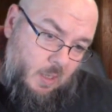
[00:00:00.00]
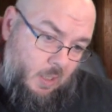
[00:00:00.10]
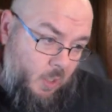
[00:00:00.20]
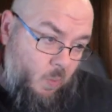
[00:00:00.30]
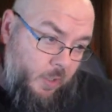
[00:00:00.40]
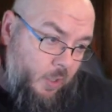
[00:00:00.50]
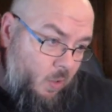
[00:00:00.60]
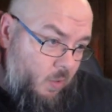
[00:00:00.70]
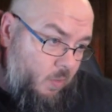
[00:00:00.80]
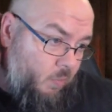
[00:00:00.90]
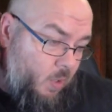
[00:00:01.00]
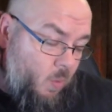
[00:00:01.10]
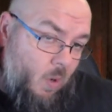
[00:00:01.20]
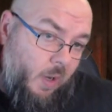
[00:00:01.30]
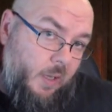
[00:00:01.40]
You are not
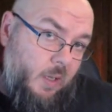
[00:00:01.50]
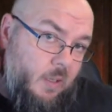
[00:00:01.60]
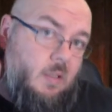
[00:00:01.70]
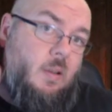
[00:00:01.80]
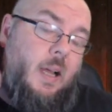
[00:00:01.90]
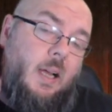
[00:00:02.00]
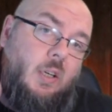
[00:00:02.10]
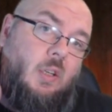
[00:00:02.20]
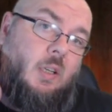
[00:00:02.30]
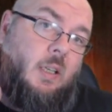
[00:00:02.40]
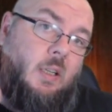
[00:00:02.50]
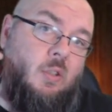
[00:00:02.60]
required to actually